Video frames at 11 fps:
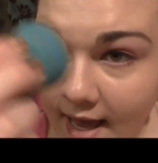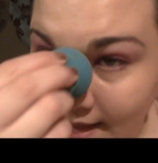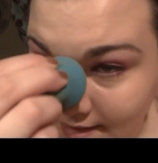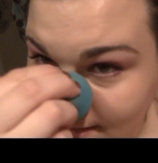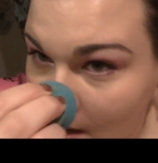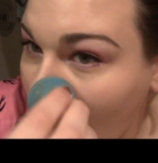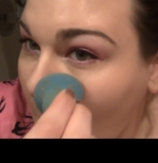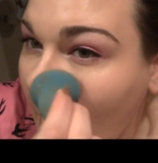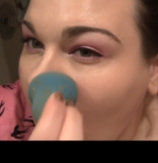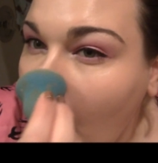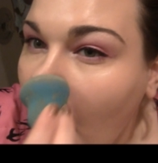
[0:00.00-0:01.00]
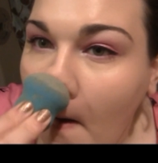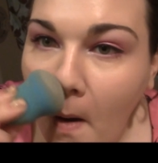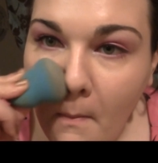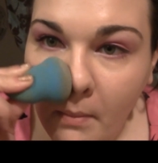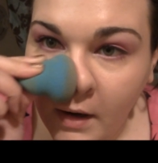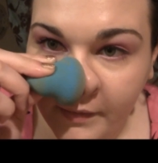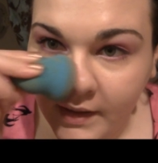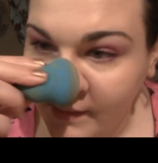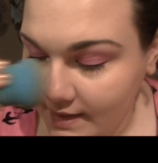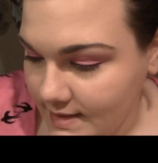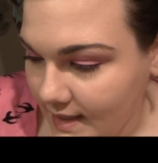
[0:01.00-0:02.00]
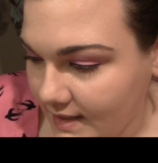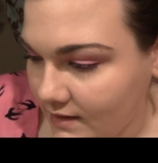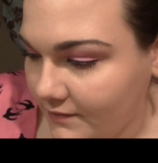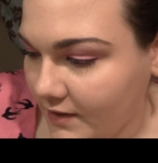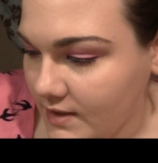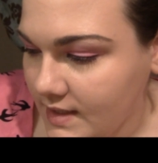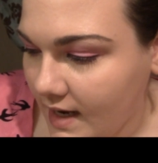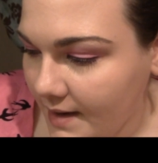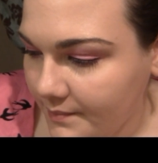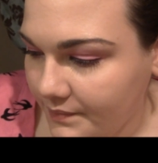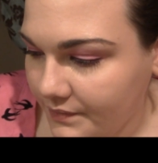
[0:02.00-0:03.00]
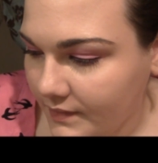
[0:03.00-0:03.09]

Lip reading: as perfectly as I did the first time.